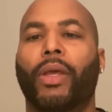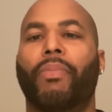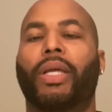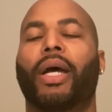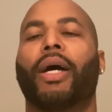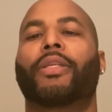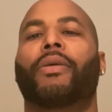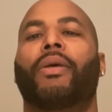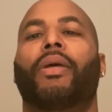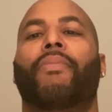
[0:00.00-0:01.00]
Because
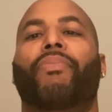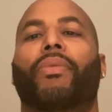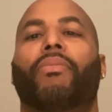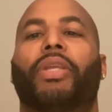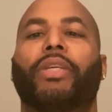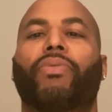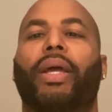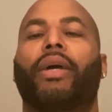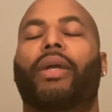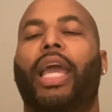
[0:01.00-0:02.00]
this
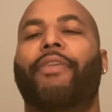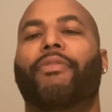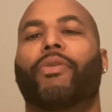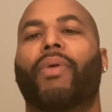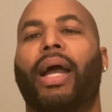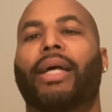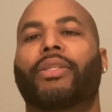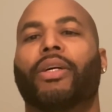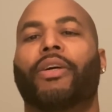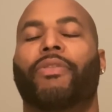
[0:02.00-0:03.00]
right here came from a rise
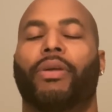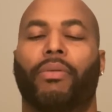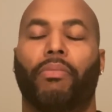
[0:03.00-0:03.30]
of